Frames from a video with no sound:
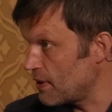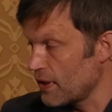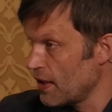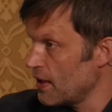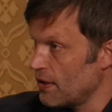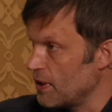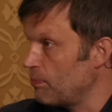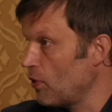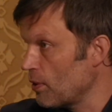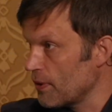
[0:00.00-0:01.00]
about
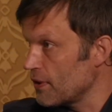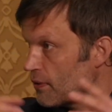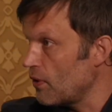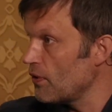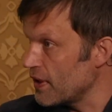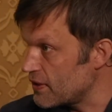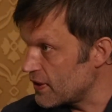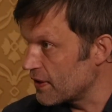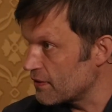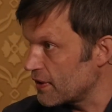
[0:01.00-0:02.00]
deployment, all these
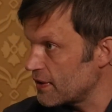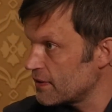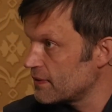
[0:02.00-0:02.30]
things, right?